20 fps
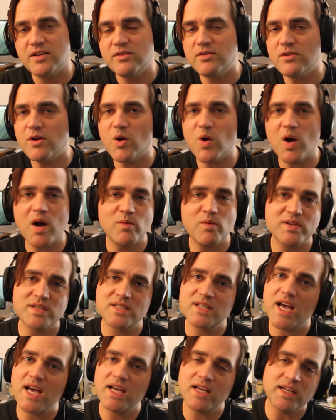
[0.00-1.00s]
No, I
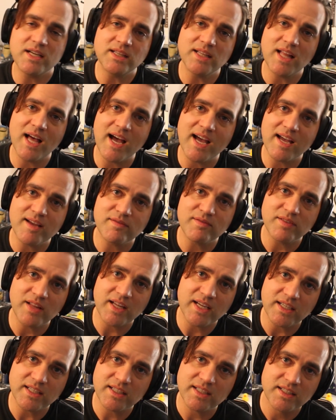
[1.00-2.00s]
was not alive,
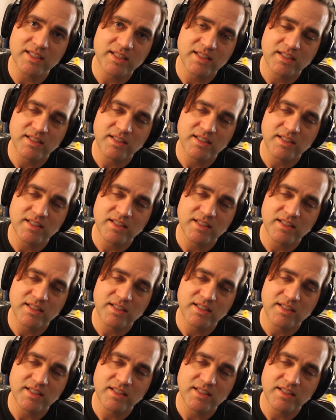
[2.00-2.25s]
like,